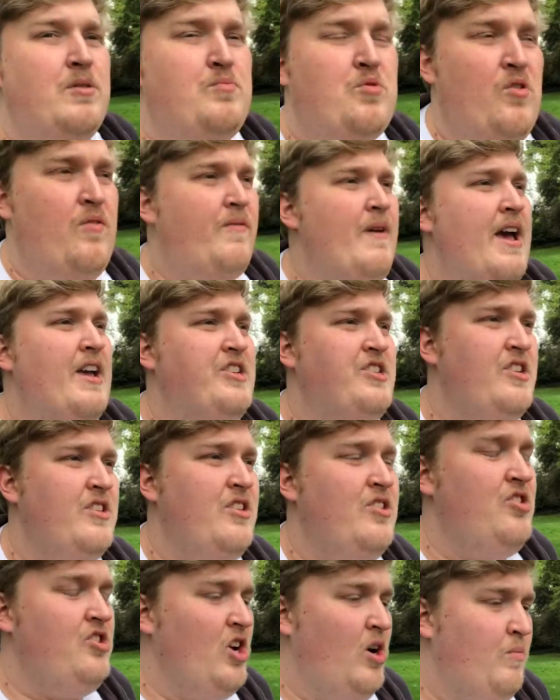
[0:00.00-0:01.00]
a profession,
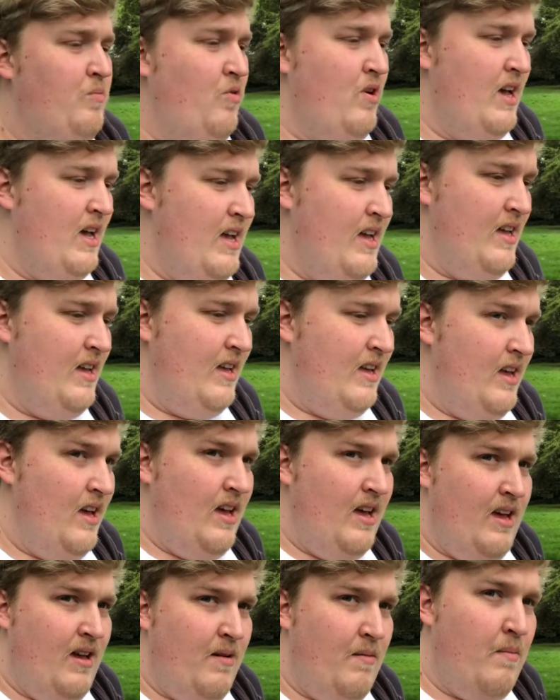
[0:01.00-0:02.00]
a job where
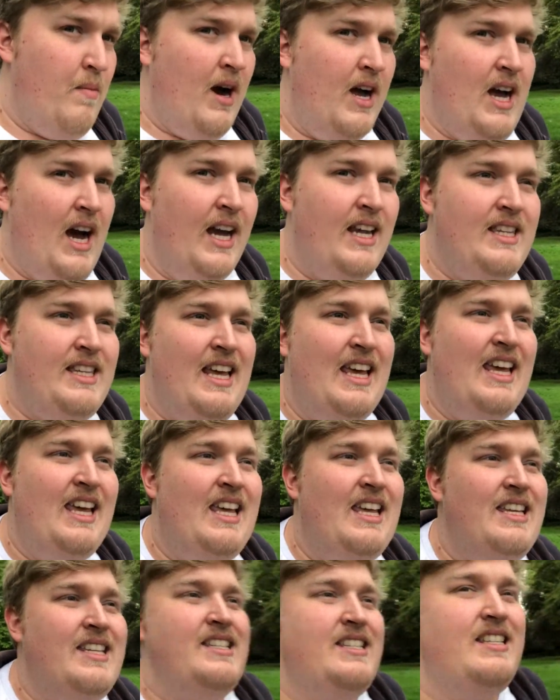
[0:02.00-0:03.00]
my
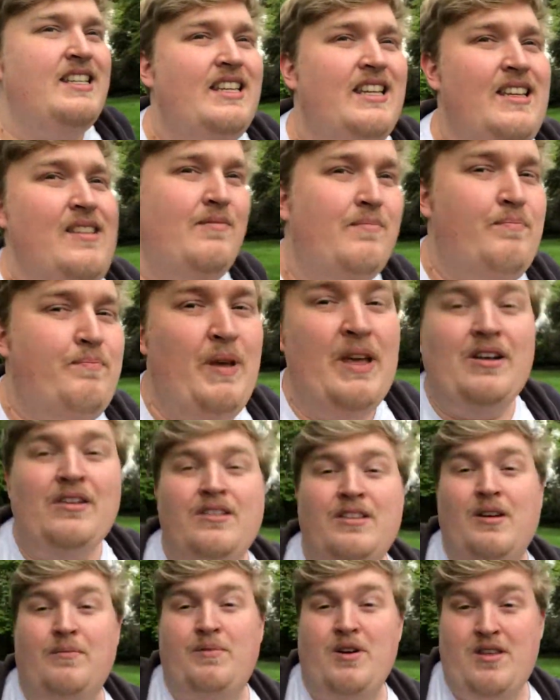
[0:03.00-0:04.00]
ideas
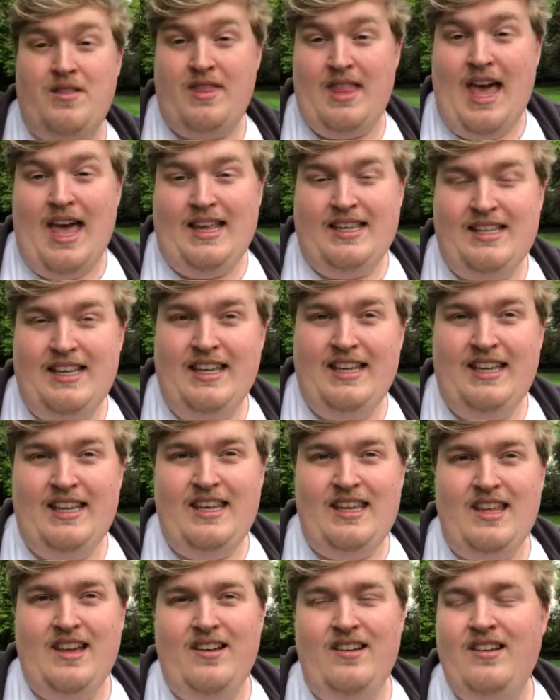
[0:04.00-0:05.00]
build upon that,
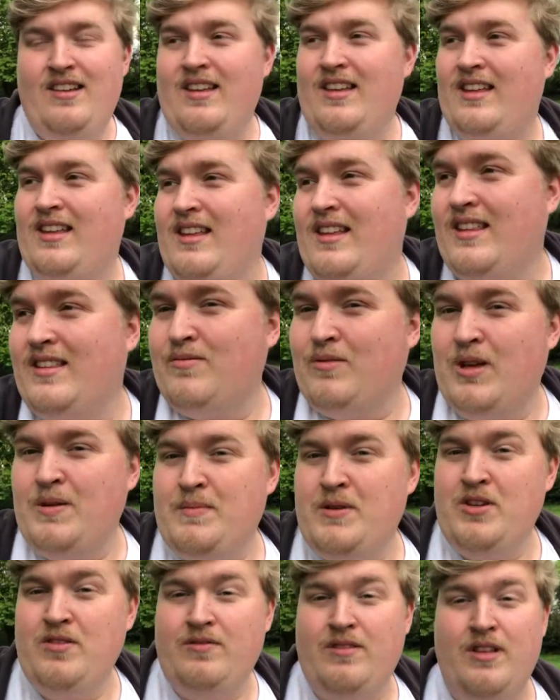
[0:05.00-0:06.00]
you know. That's what I've
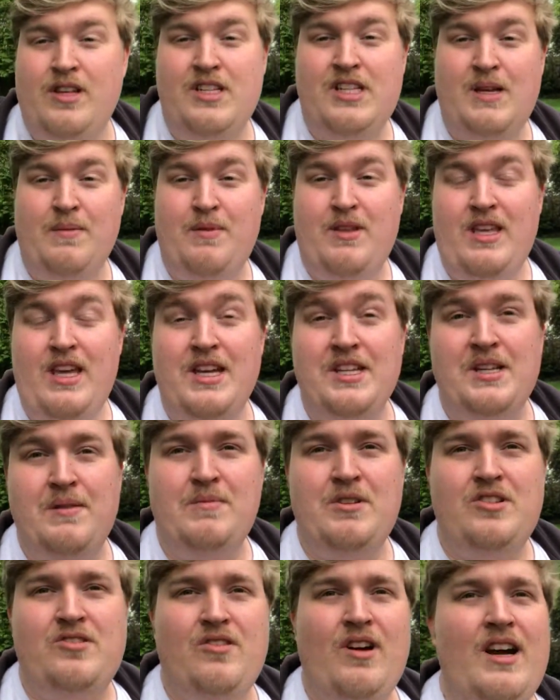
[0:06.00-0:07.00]
been doing for the last couple of years. I've
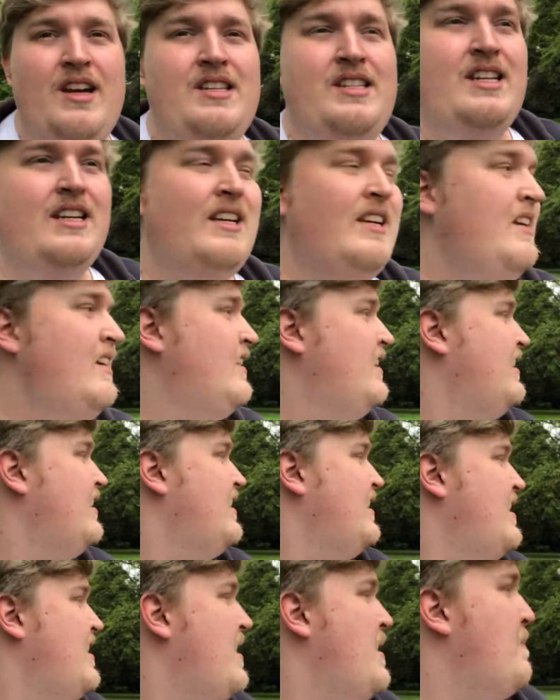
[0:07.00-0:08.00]
been trying to
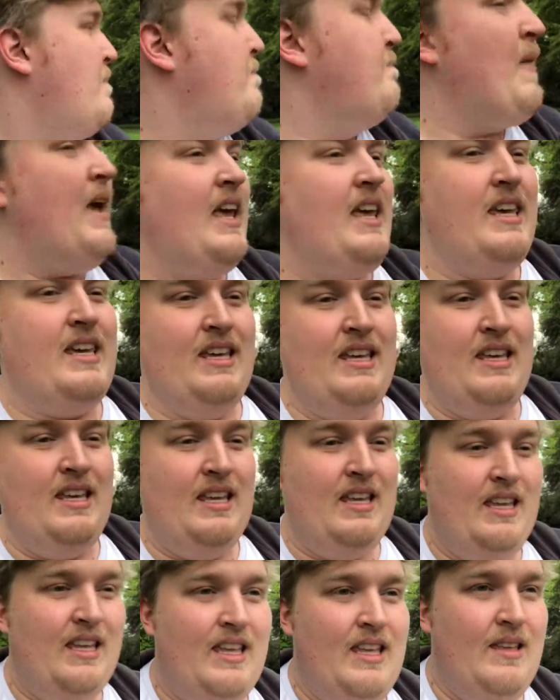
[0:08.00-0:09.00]
make
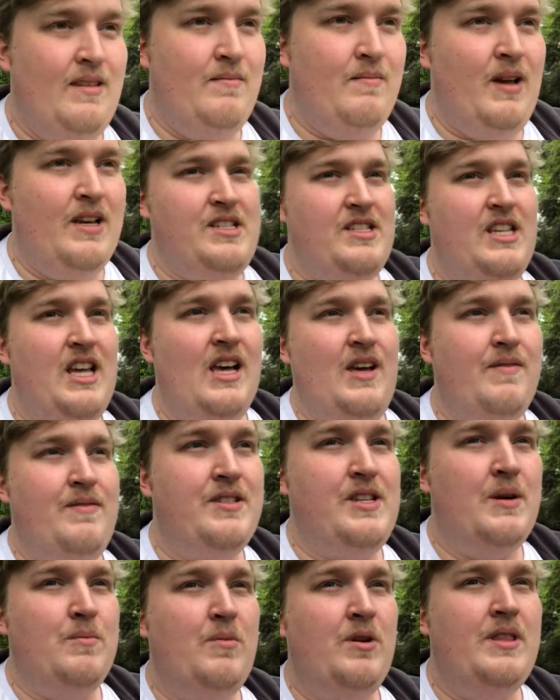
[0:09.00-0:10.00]
myself
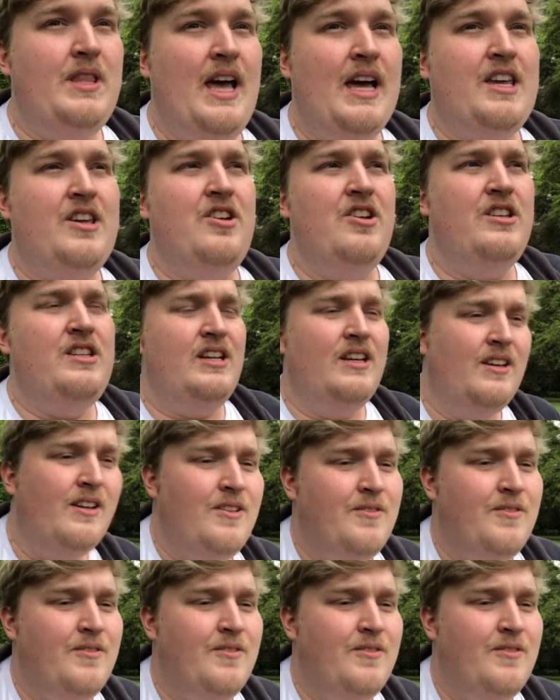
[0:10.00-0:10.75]
someone that could